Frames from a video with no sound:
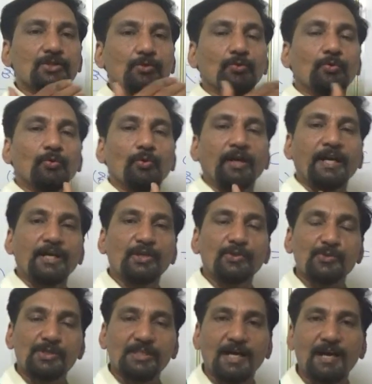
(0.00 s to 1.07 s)
to
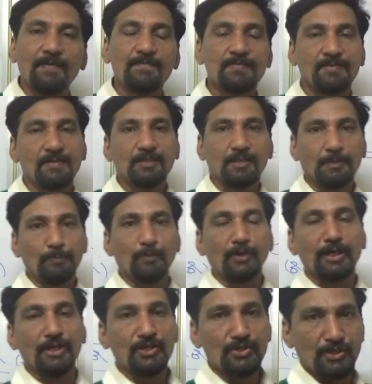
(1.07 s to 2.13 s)
reduce the
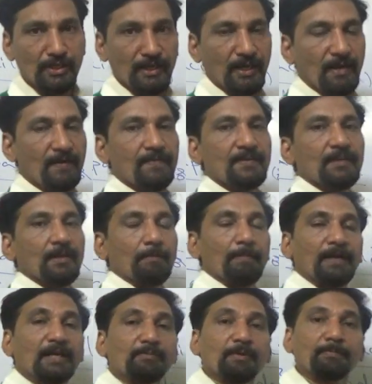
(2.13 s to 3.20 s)
potential.
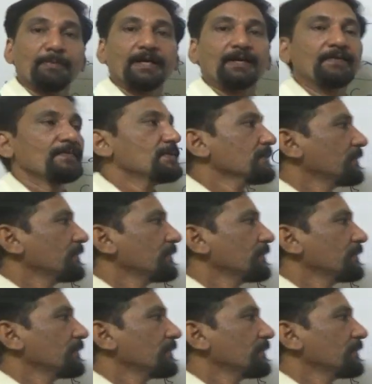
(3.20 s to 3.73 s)
But remember,